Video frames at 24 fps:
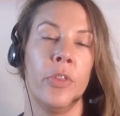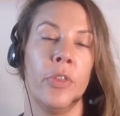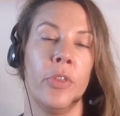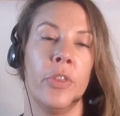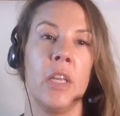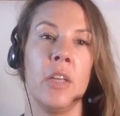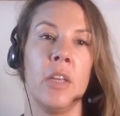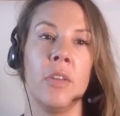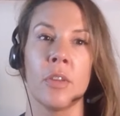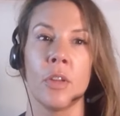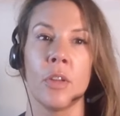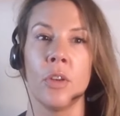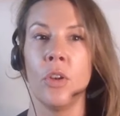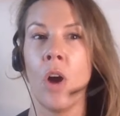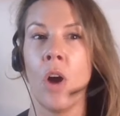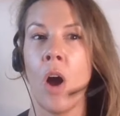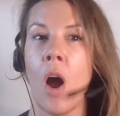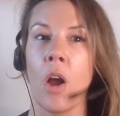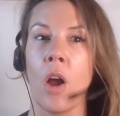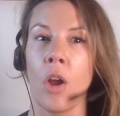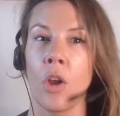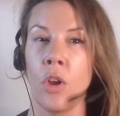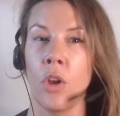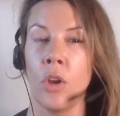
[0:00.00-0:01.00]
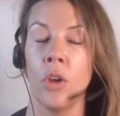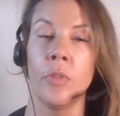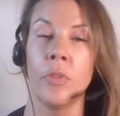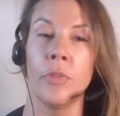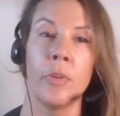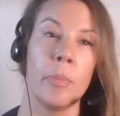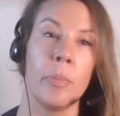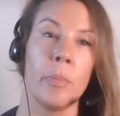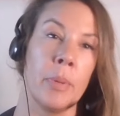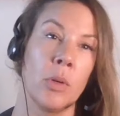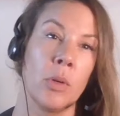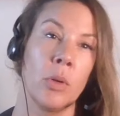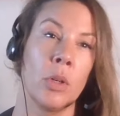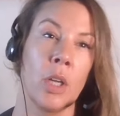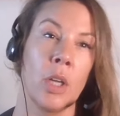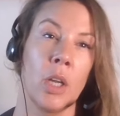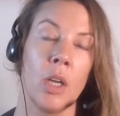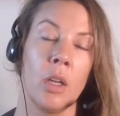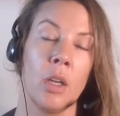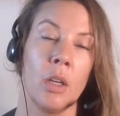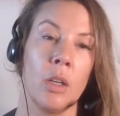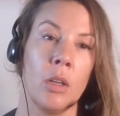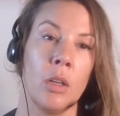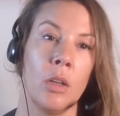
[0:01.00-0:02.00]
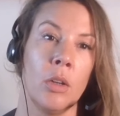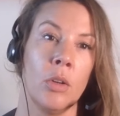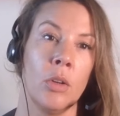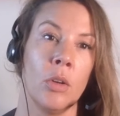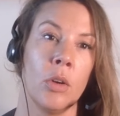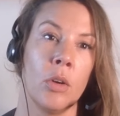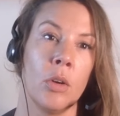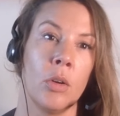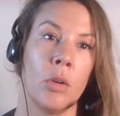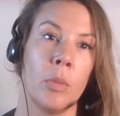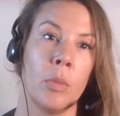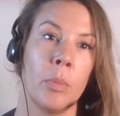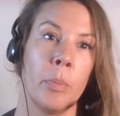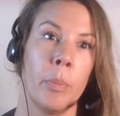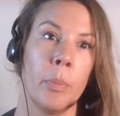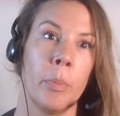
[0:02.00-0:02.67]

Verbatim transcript: These are not good for building, you know,